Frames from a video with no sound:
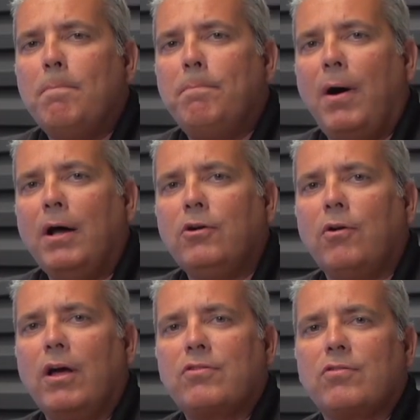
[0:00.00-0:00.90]

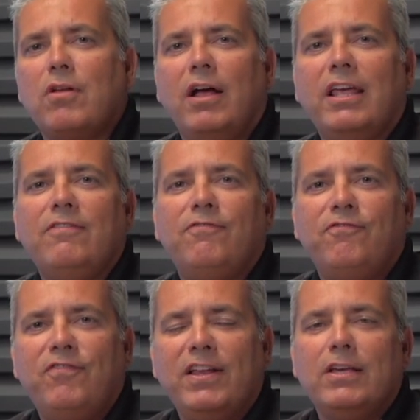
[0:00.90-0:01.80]
Bonderize is not a
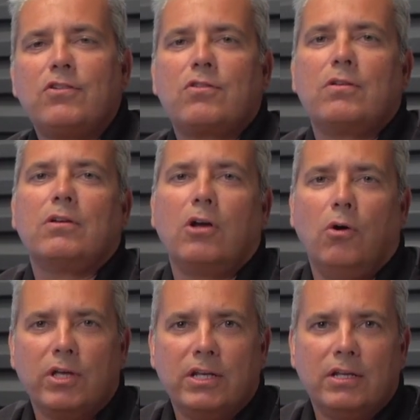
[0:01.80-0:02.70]
finished
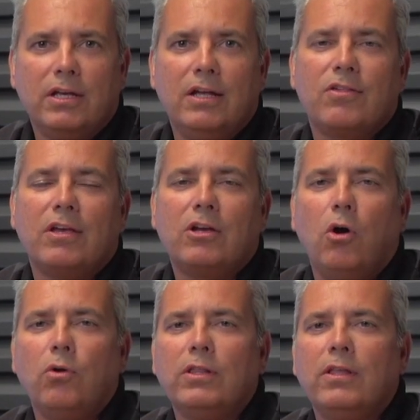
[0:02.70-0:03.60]
coating. It's a
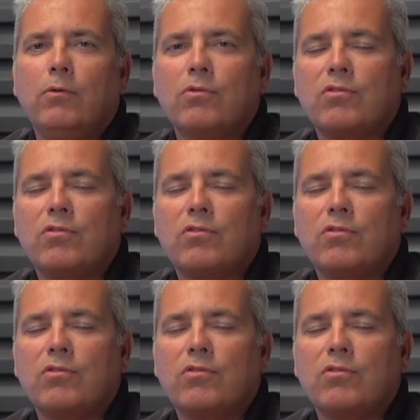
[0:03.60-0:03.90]
coating that was